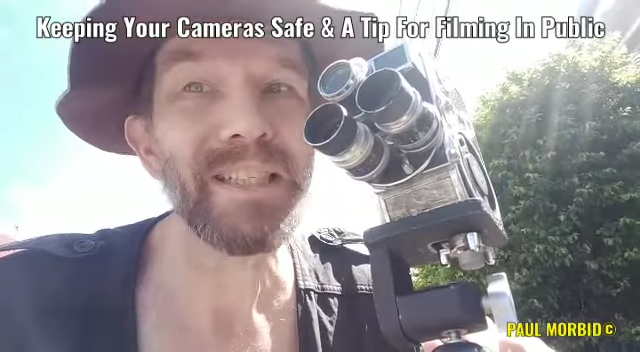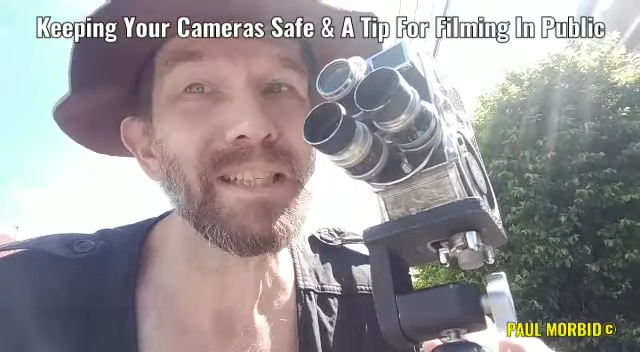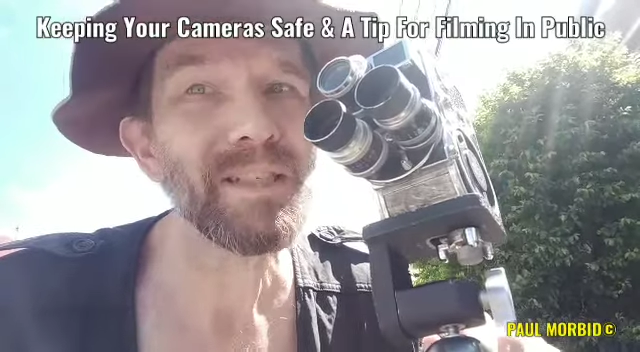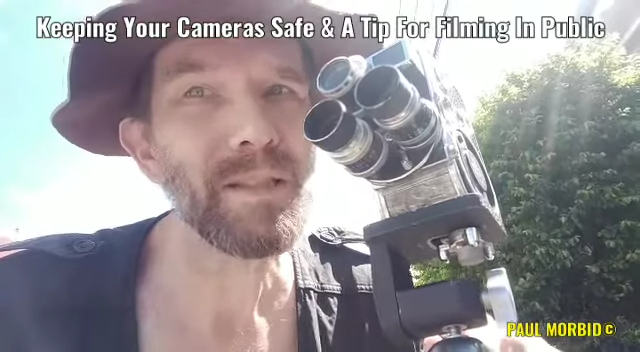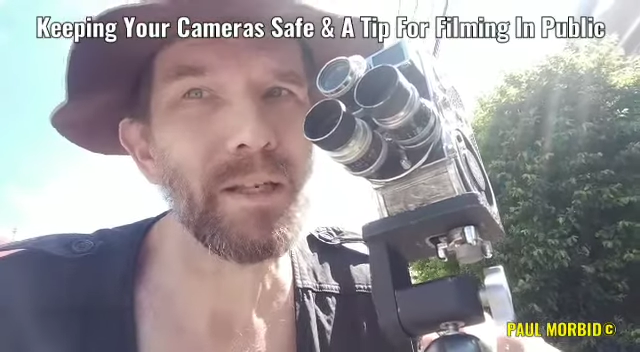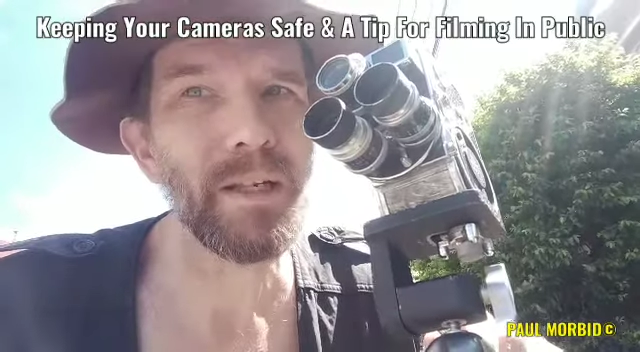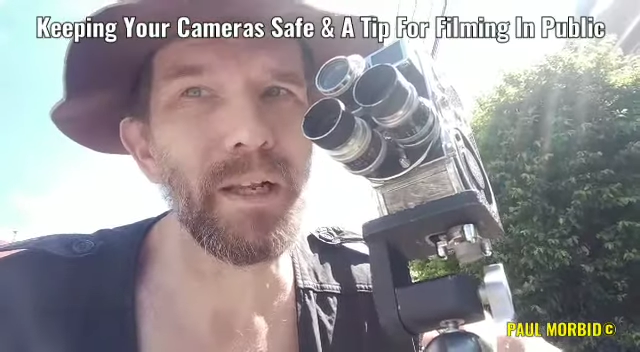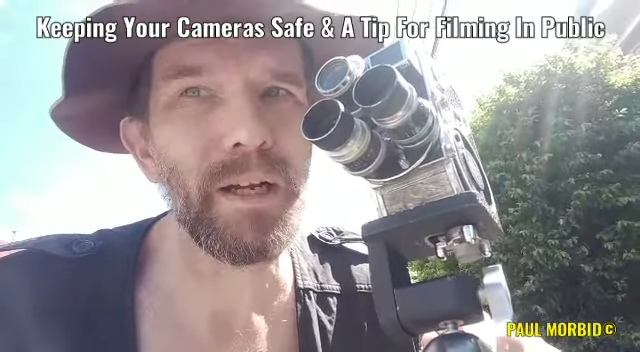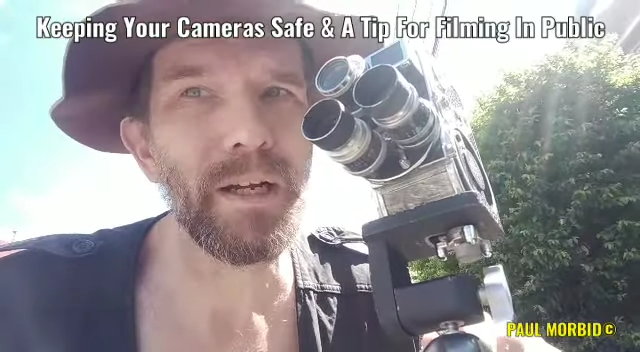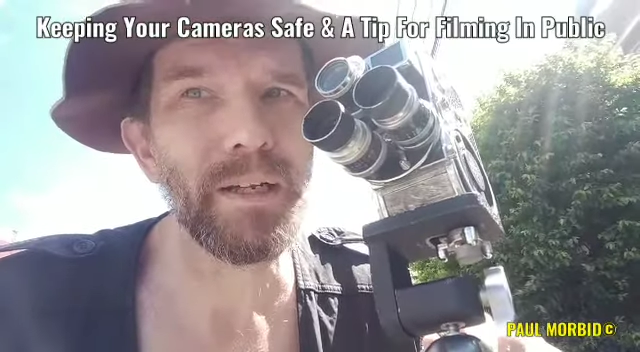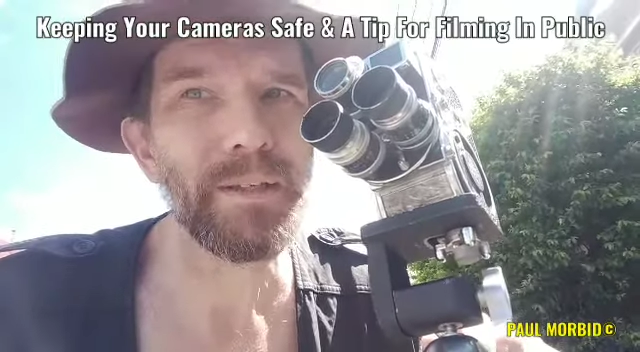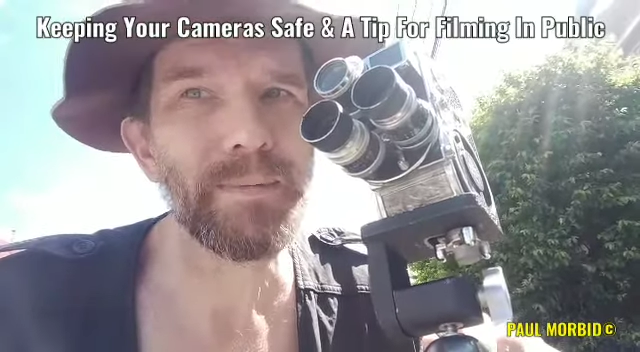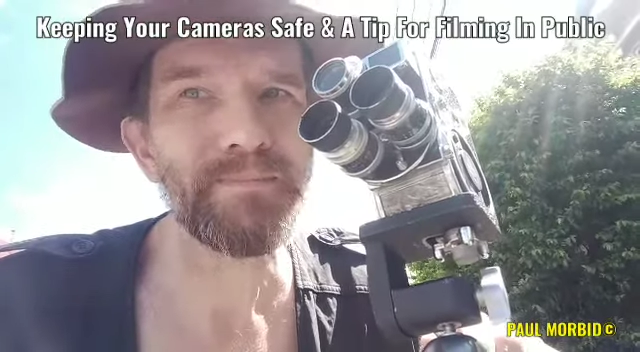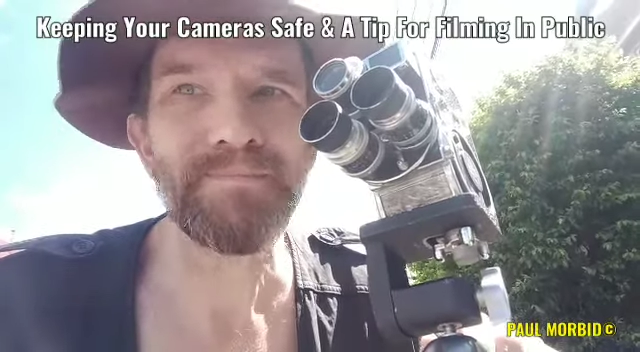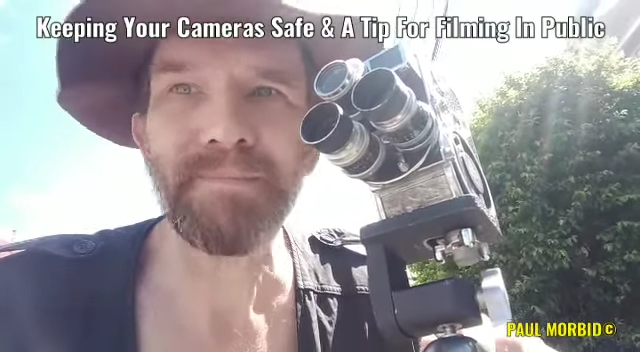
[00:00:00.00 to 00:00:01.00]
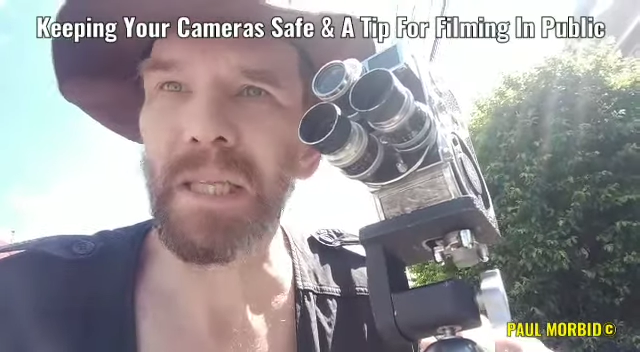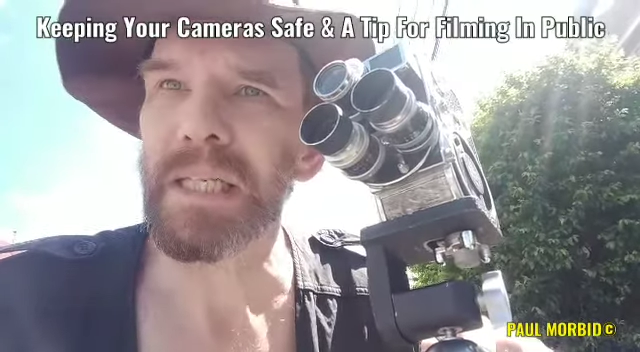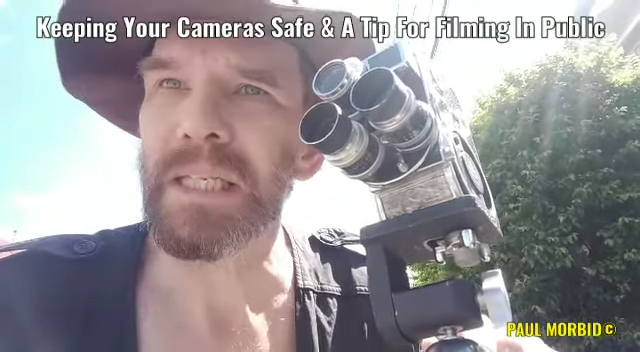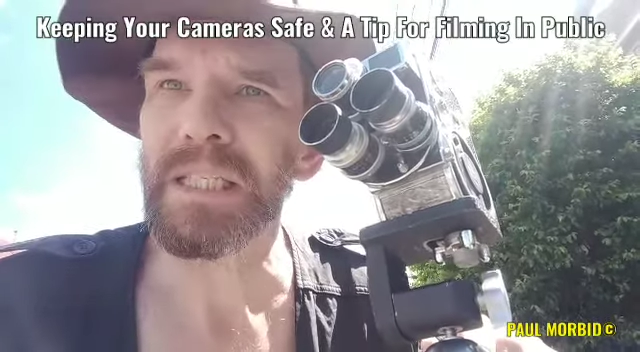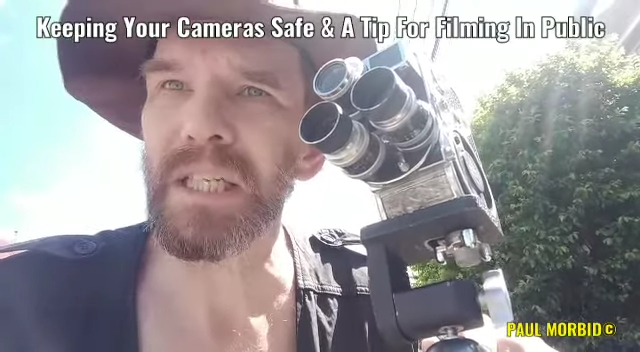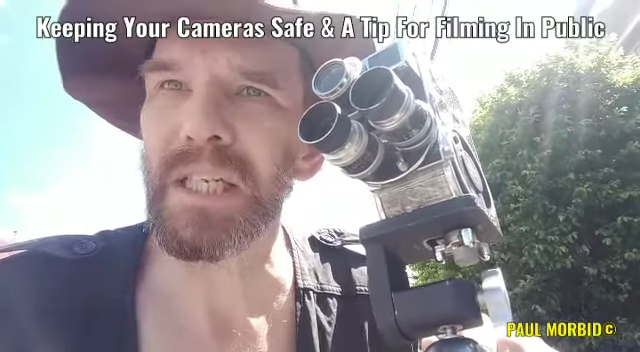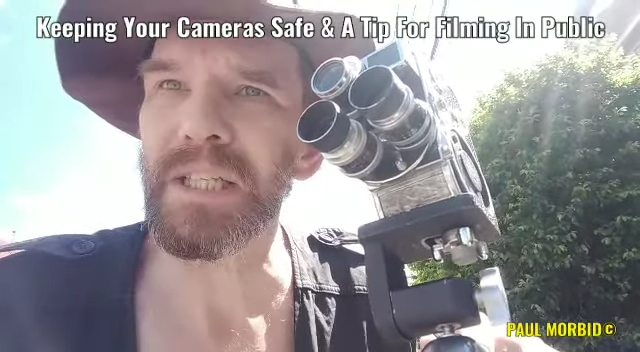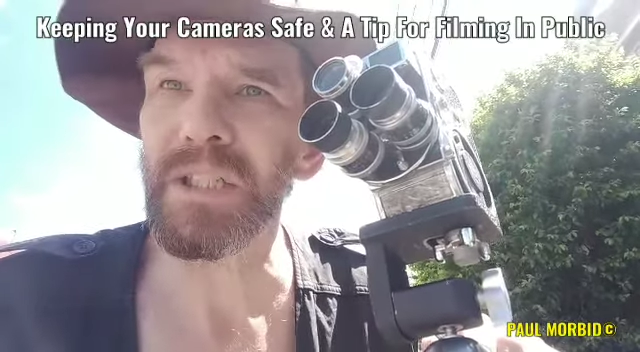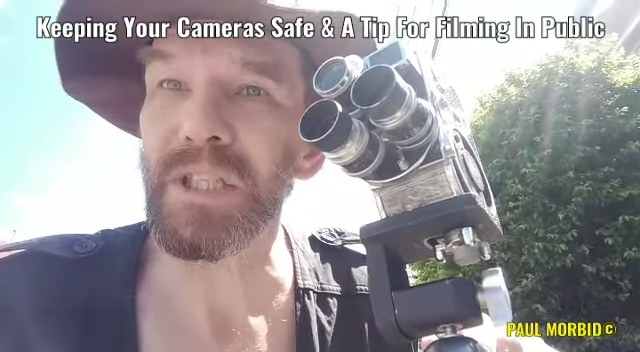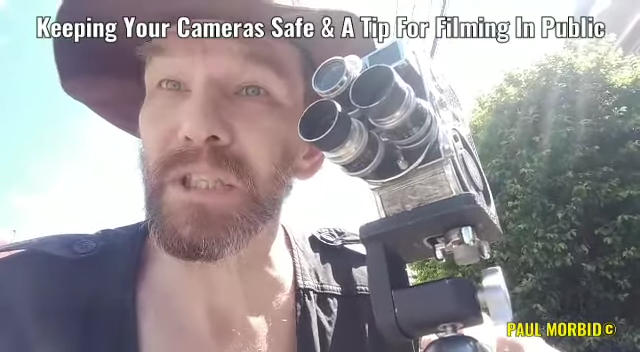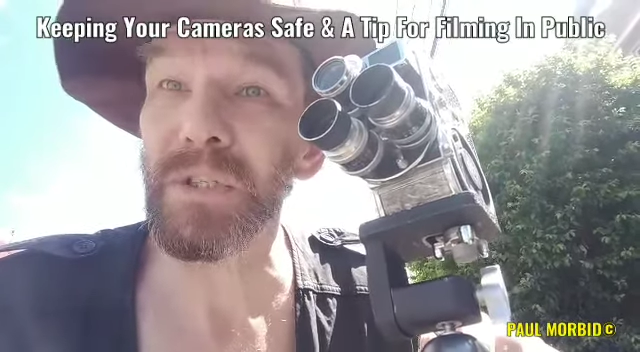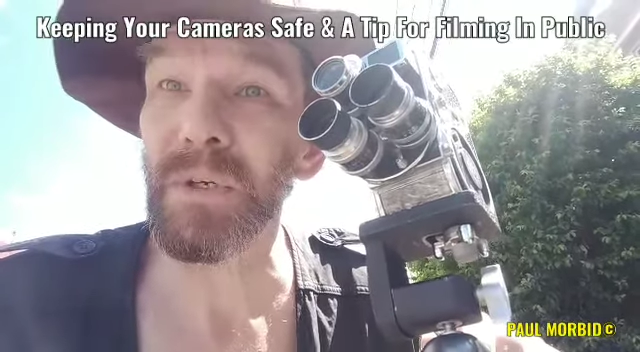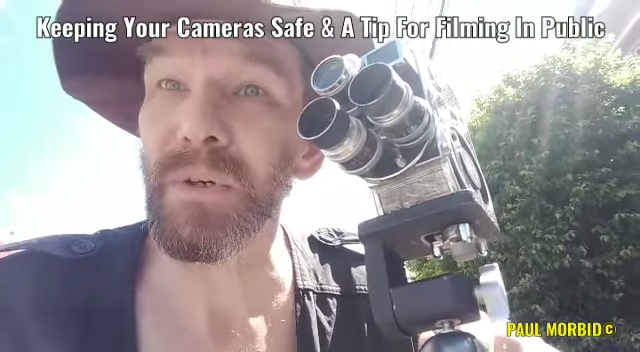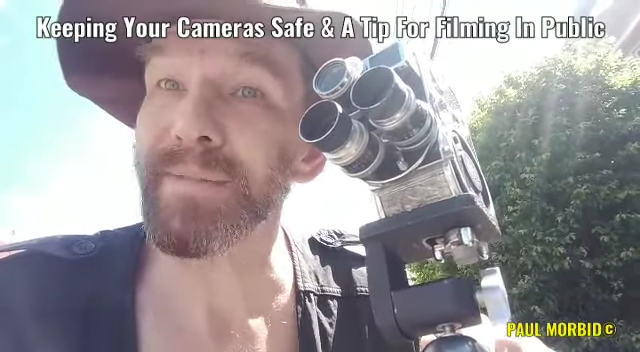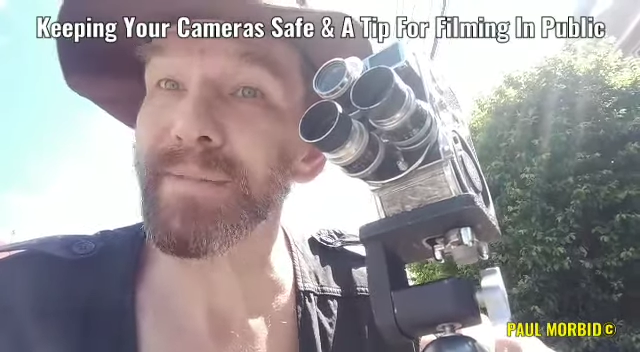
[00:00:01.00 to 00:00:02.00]
sunlight. So let's get
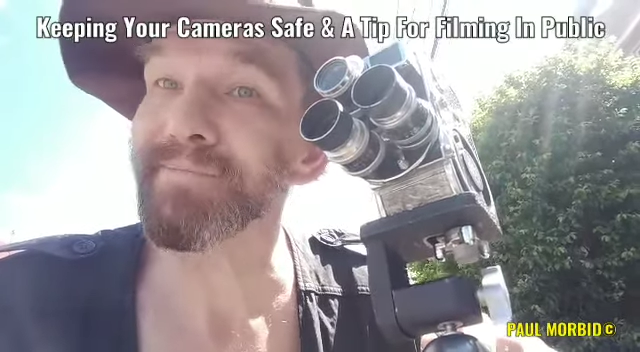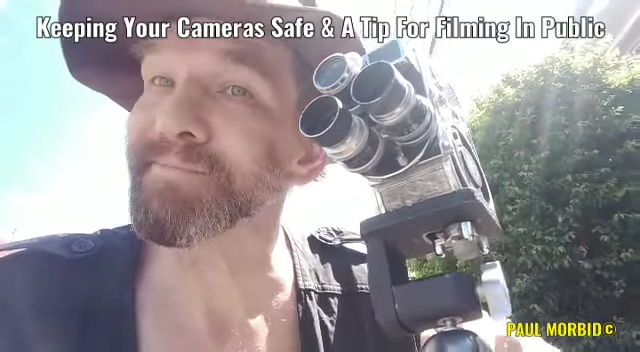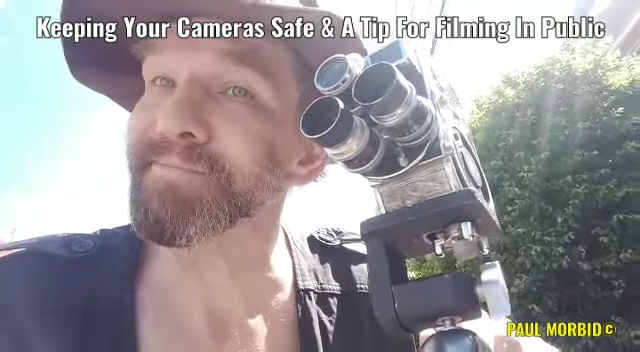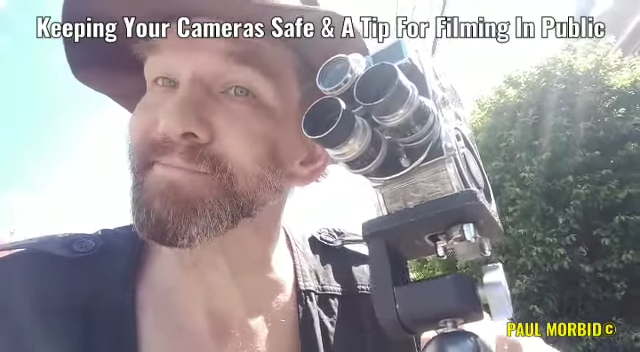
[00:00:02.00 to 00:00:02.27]
started.